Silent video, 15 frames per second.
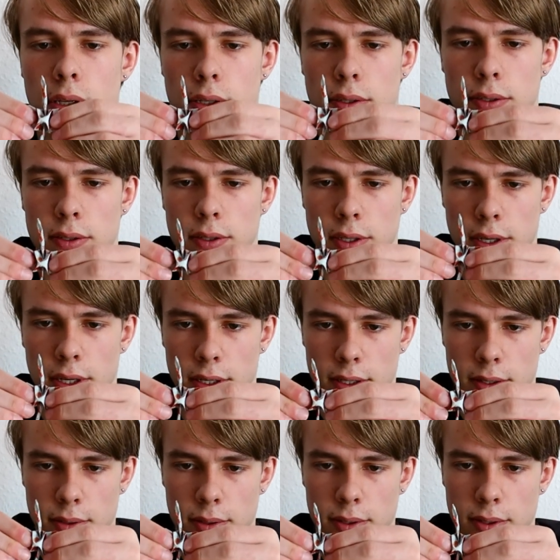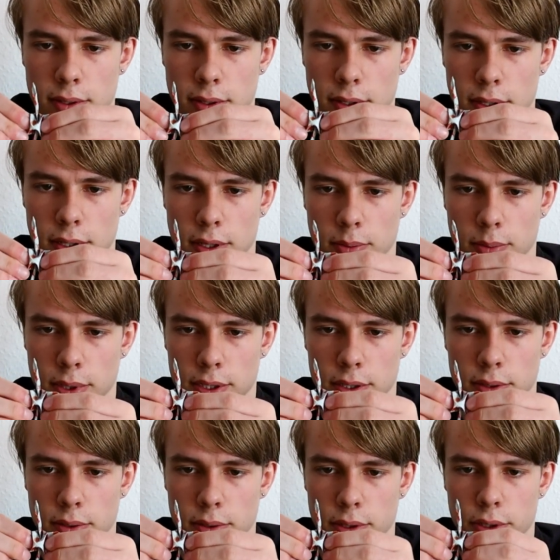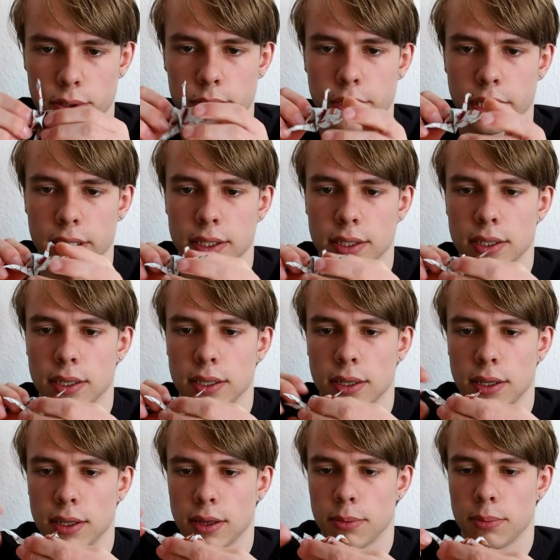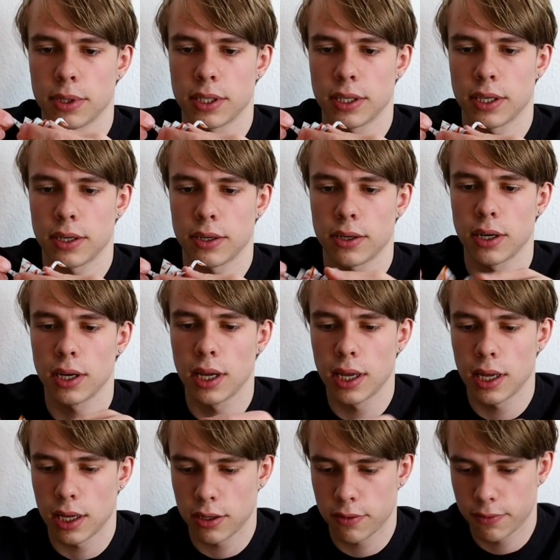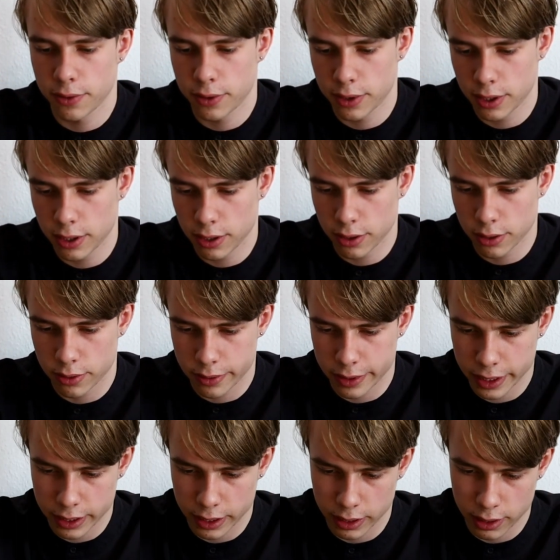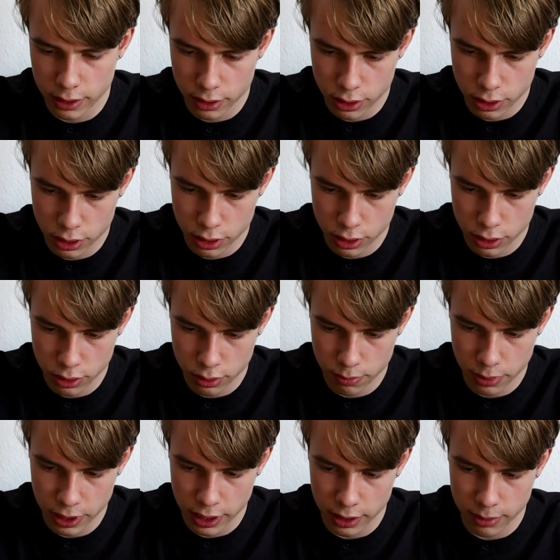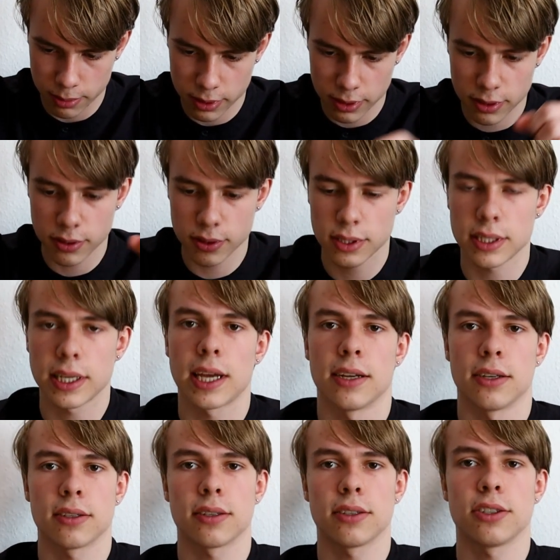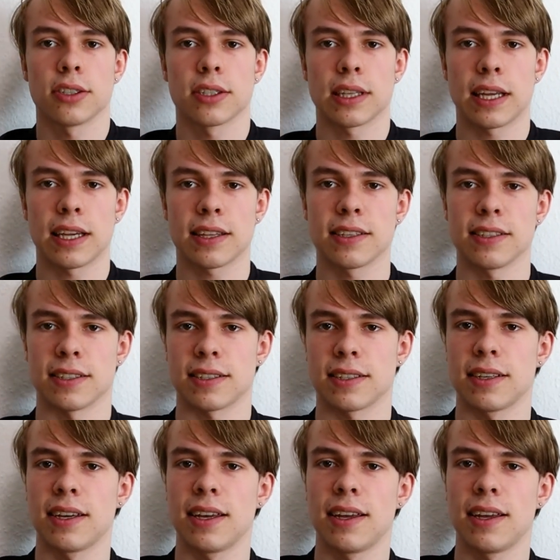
So you're gonna want to correct it a little bit here. And if you did it correctly, it should be able to stand just like this.